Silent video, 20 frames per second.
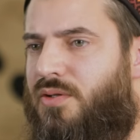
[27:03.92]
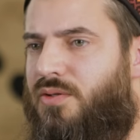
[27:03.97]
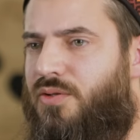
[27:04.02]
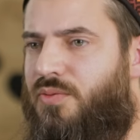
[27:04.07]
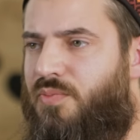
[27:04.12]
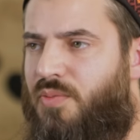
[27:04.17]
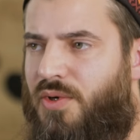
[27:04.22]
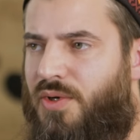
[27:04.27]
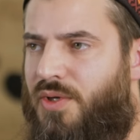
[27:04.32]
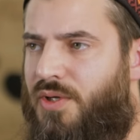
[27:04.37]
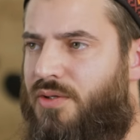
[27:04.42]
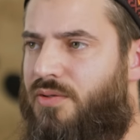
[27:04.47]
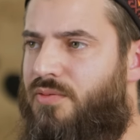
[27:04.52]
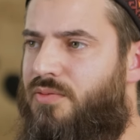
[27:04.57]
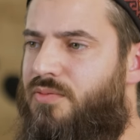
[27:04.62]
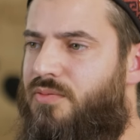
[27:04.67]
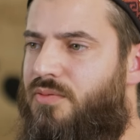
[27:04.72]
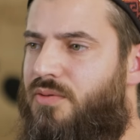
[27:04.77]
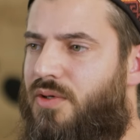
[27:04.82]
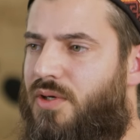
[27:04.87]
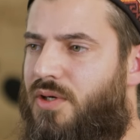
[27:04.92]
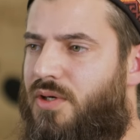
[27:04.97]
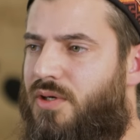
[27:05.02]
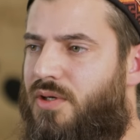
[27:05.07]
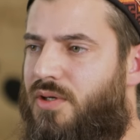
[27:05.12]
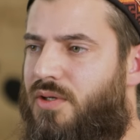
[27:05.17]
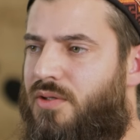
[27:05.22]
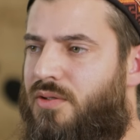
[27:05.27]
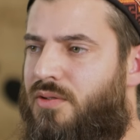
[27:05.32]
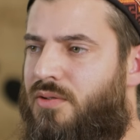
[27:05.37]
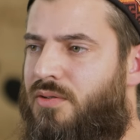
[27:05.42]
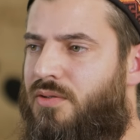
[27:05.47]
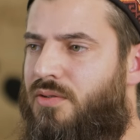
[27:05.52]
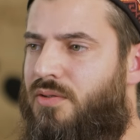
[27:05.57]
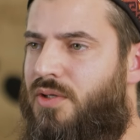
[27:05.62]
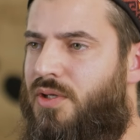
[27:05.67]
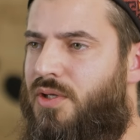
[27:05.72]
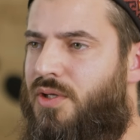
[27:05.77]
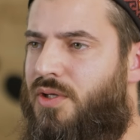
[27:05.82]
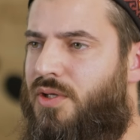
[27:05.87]
to pray. And
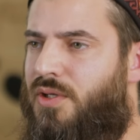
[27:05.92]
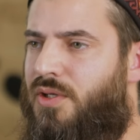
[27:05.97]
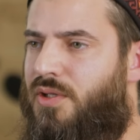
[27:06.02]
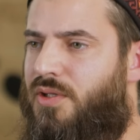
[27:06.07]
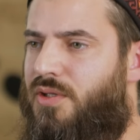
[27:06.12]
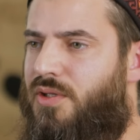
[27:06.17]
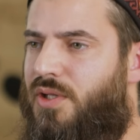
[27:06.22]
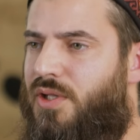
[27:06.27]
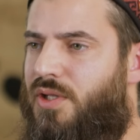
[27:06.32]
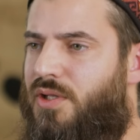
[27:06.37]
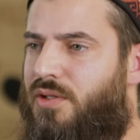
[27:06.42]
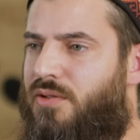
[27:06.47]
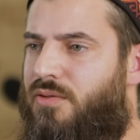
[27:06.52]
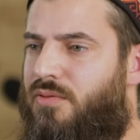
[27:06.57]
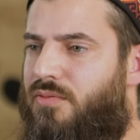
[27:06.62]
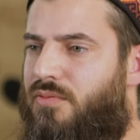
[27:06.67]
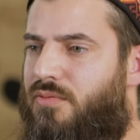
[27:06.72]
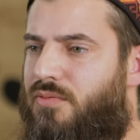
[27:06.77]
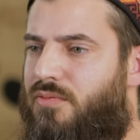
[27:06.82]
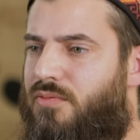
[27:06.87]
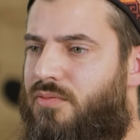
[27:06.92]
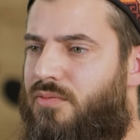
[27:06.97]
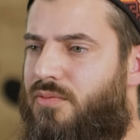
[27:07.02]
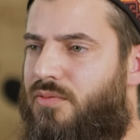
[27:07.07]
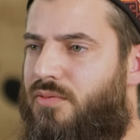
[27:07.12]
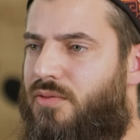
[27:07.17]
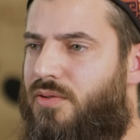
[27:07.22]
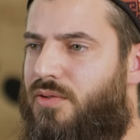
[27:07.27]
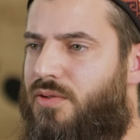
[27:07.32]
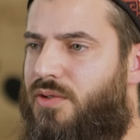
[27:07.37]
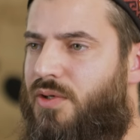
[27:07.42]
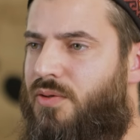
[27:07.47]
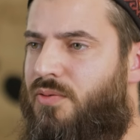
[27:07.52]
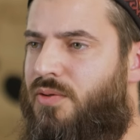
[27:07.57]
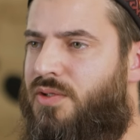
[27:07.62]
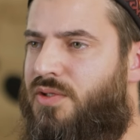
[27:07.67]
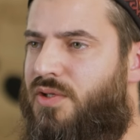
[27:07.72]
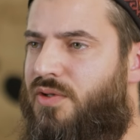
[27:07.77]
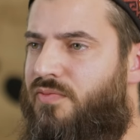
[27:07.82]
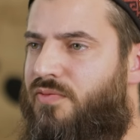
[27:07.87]
then there
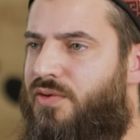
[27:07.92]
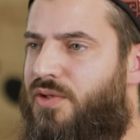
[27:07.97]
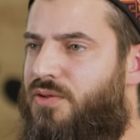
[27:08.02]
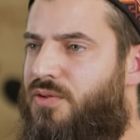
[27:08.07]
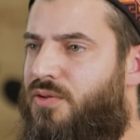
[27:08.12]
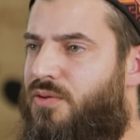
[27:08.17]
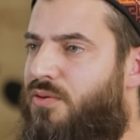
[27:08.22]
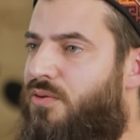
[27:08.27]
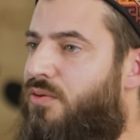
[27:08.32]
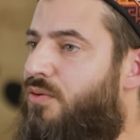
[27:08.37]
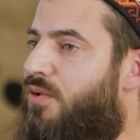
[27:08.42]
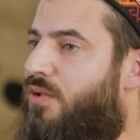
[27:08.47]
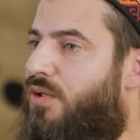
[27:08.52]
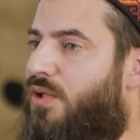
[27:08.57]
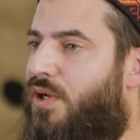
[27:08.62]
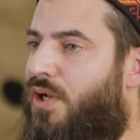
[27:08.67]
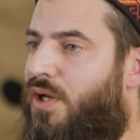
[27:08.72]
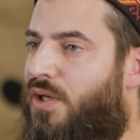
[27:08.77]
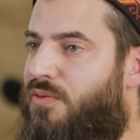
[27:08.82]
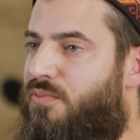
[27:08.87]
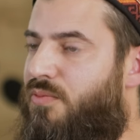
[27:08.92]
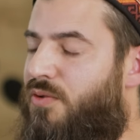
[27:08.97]
was something to do in the night.